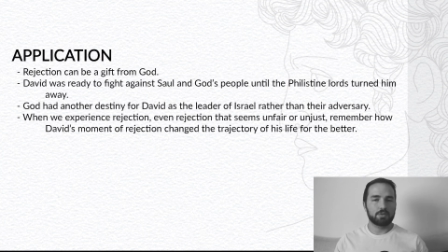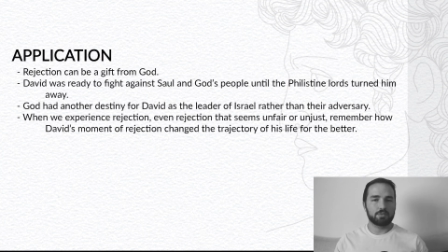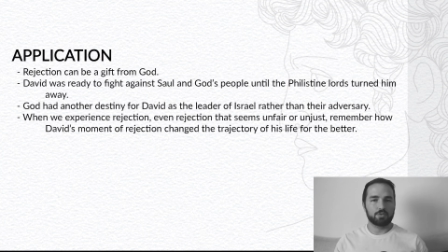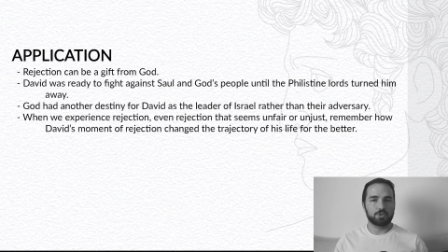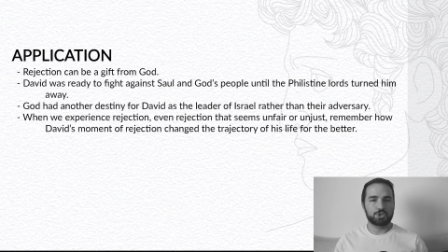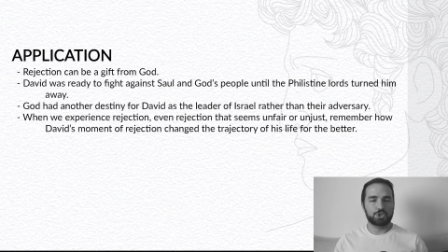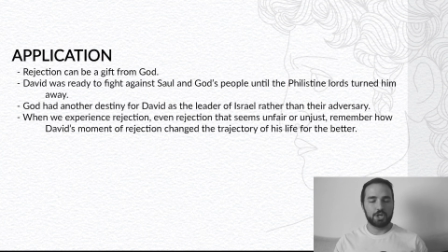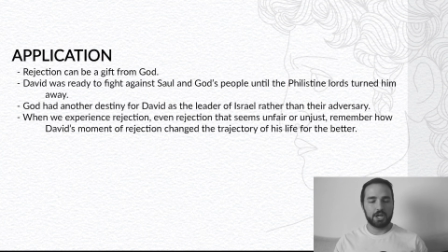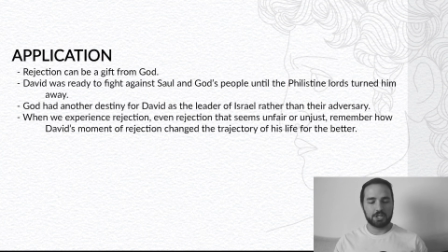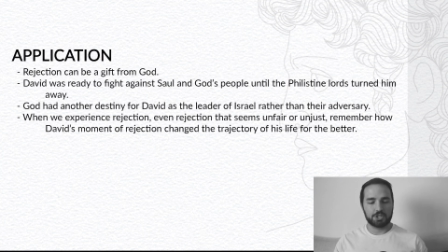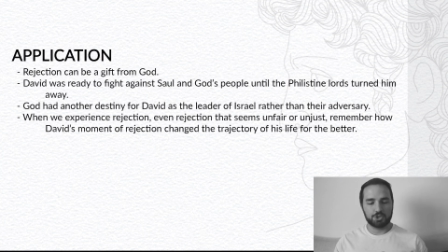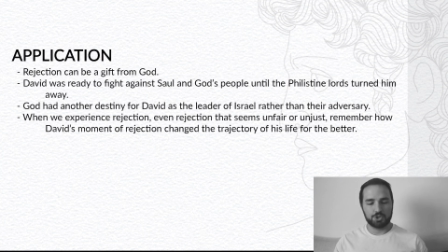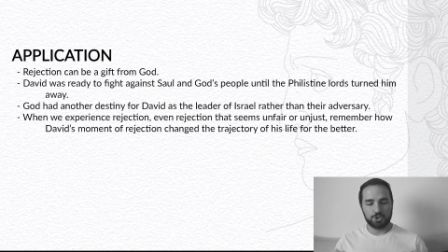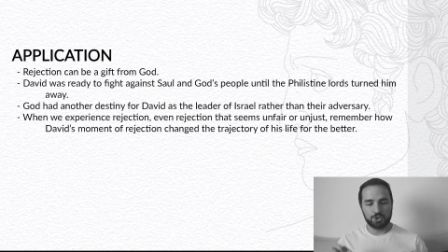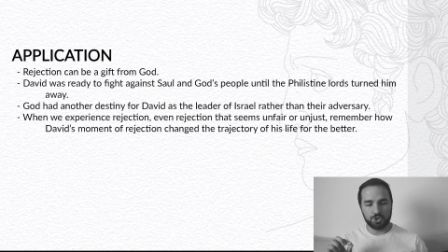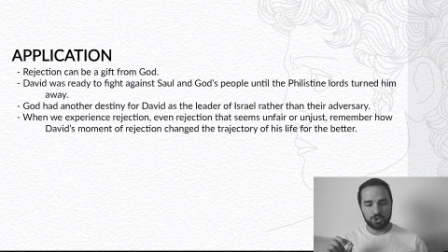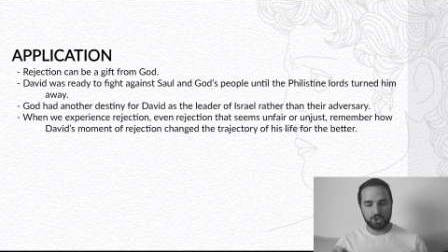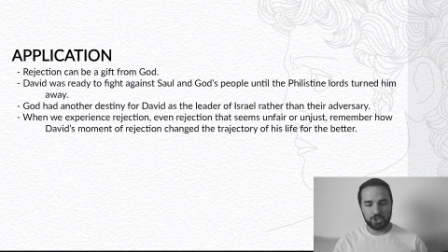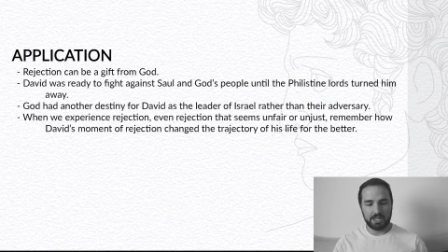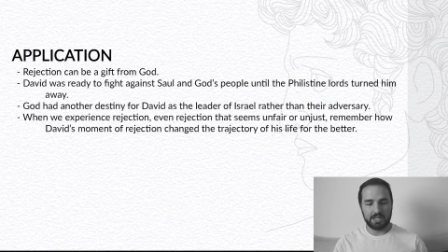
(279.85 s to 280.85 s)
of
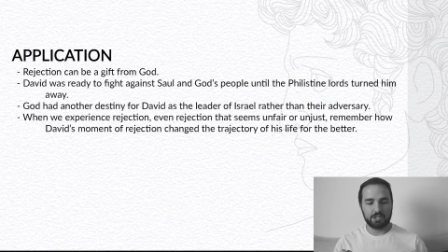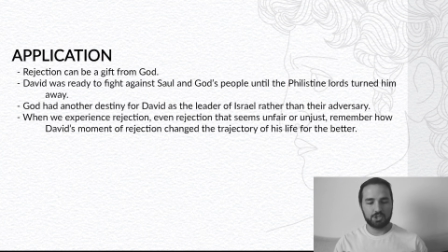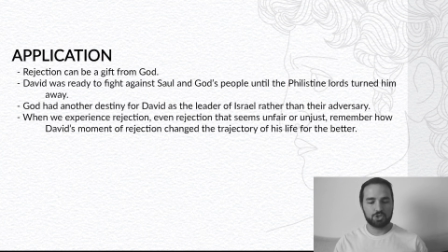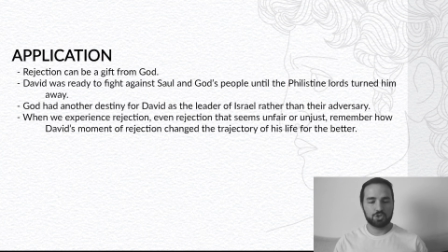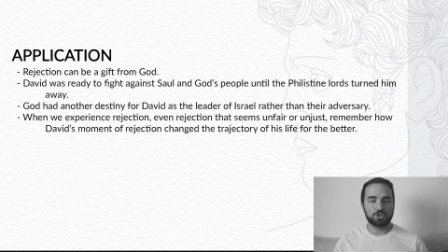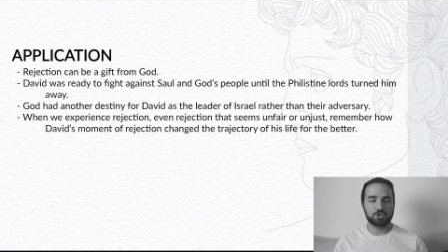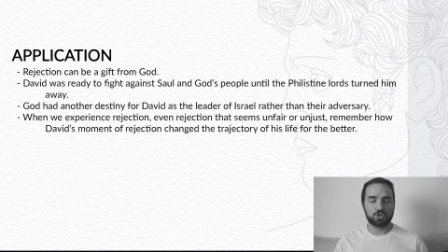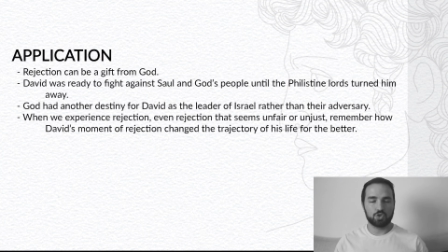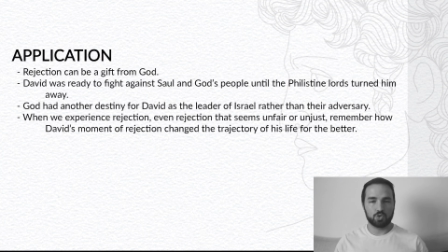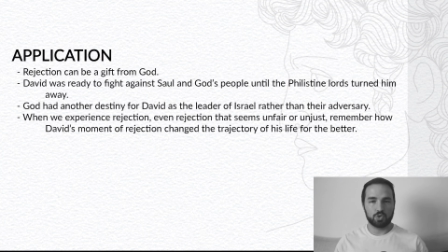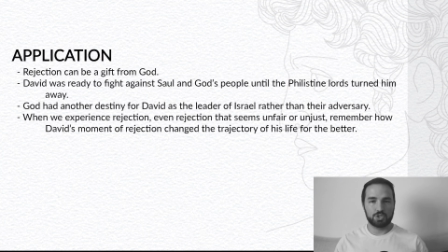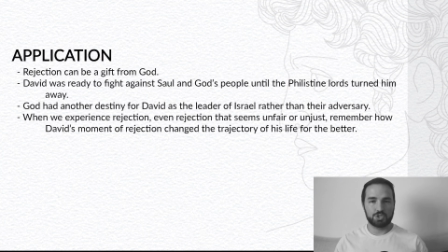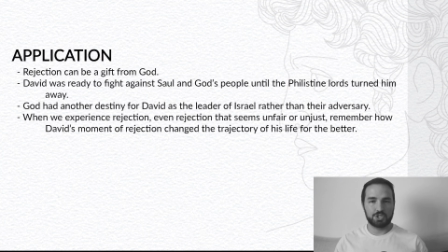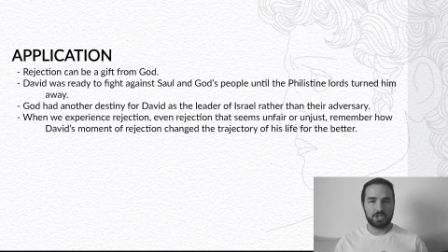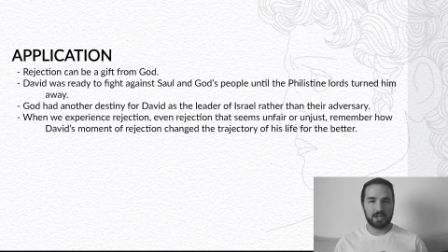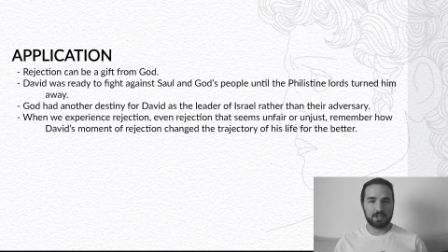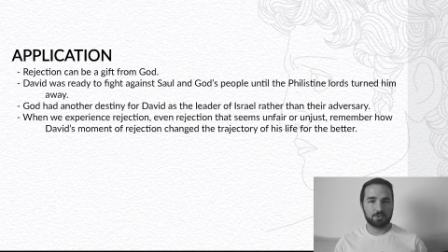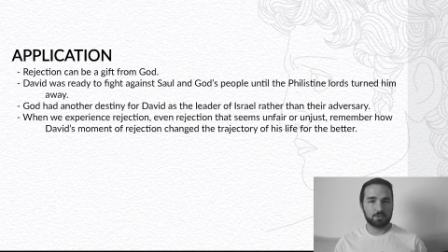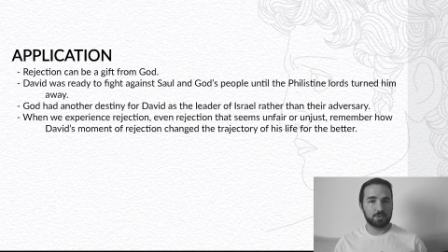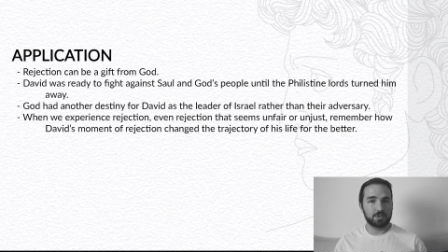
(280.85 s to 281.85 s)
rejection changed the
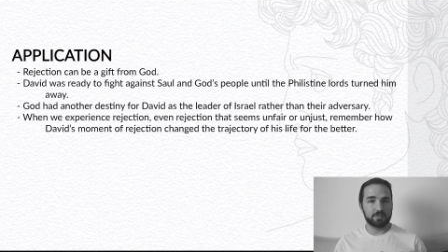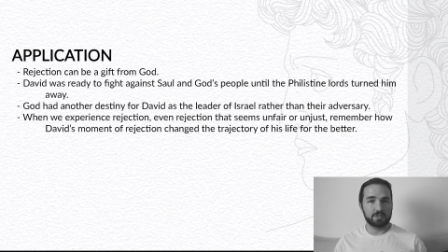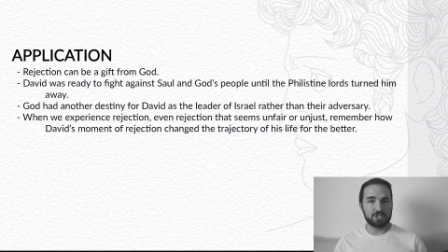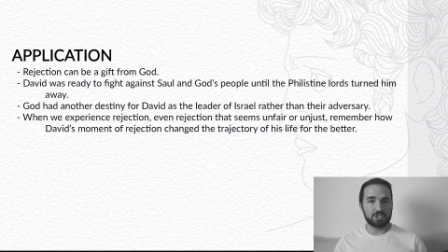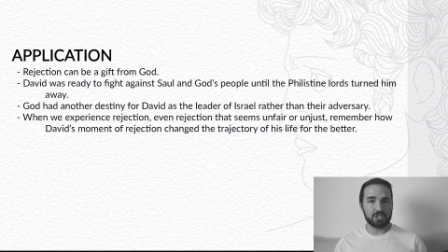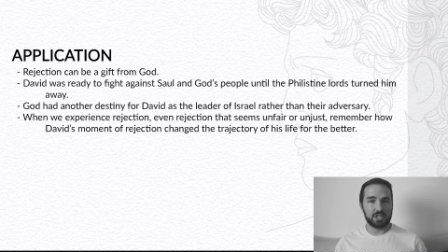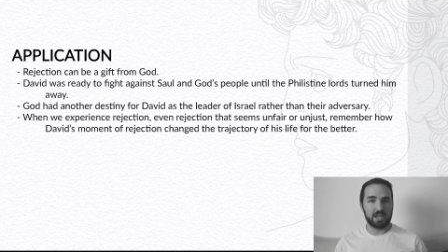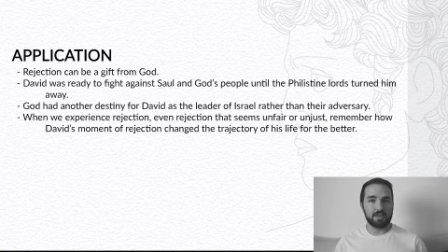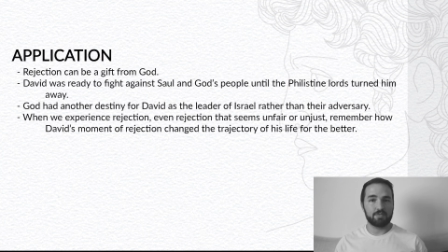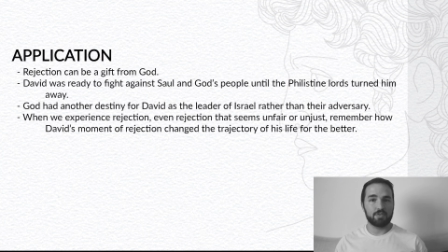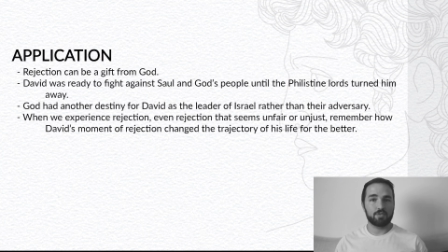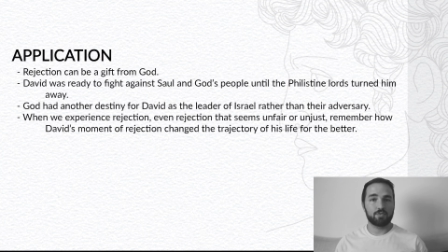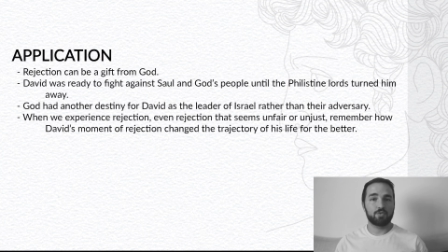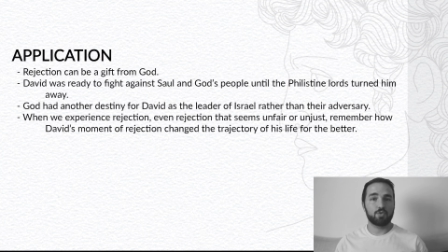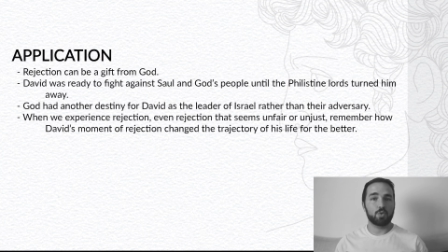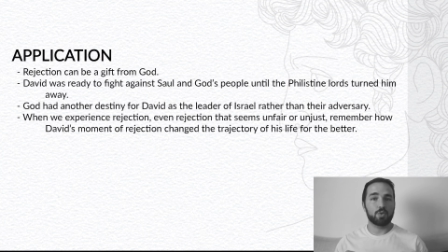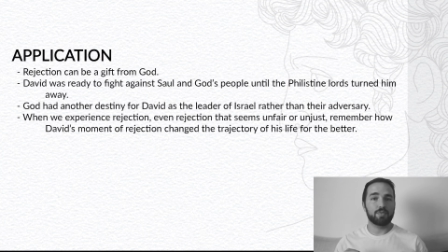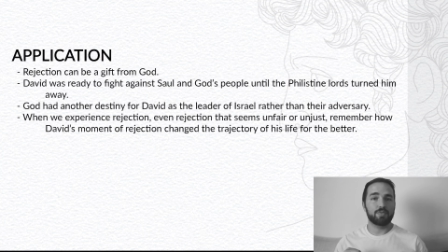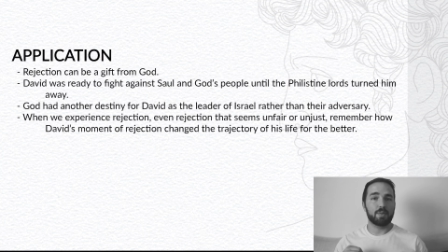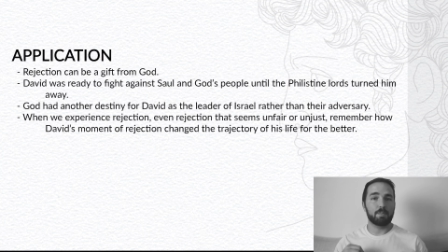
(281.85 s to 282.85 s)
trajectory of his life
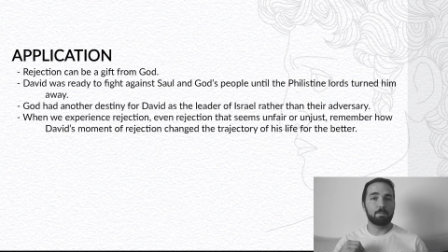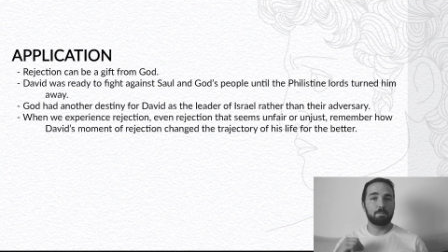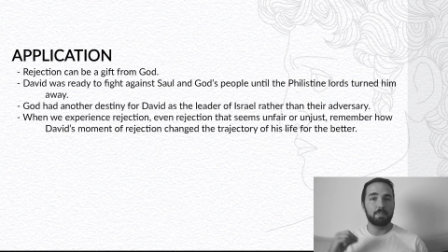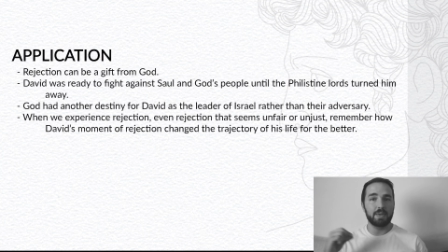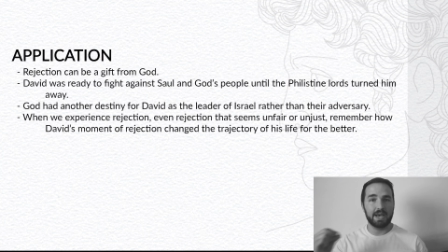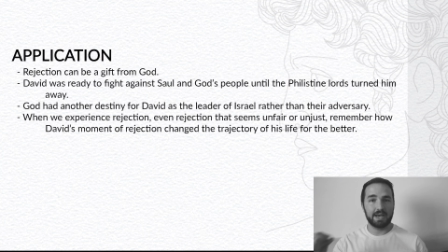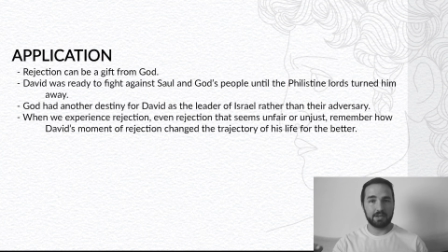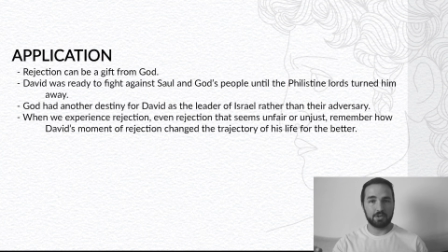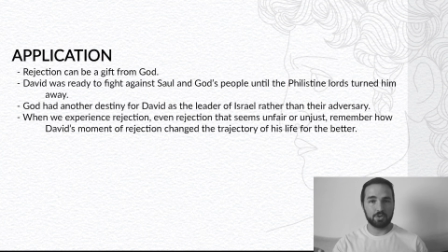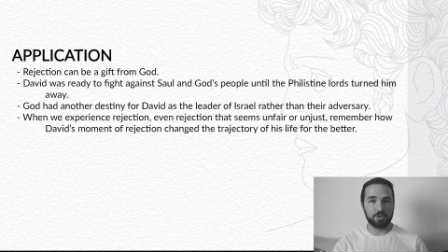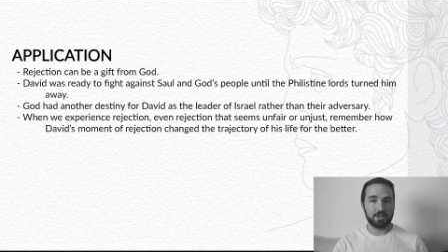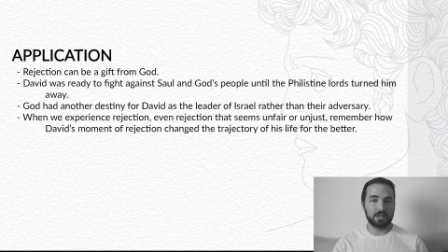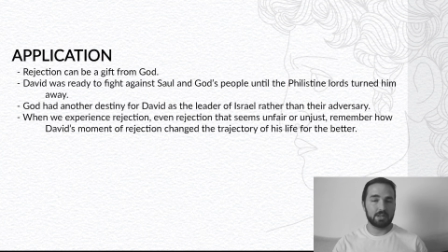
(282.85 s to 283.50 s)
for the better.